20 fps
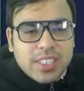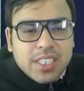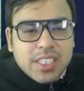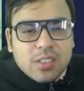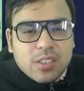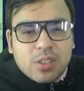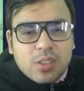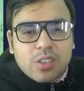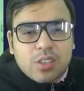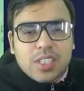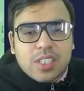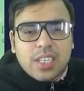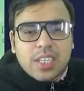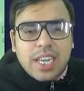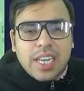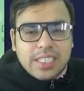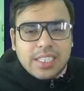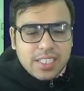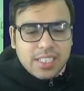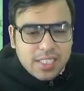So the
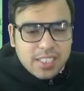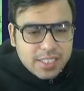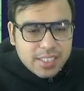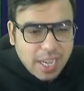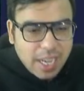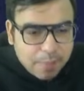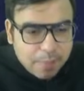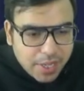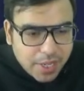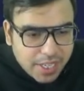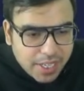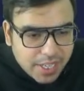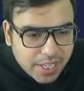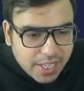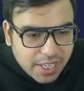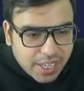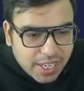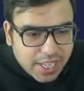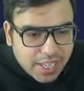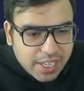election is happening and
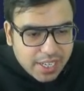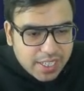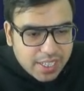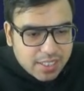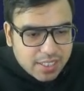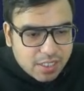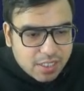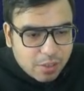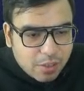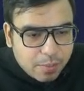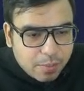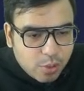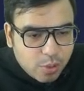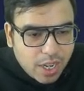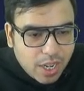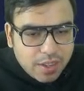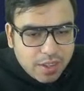here is Tripura.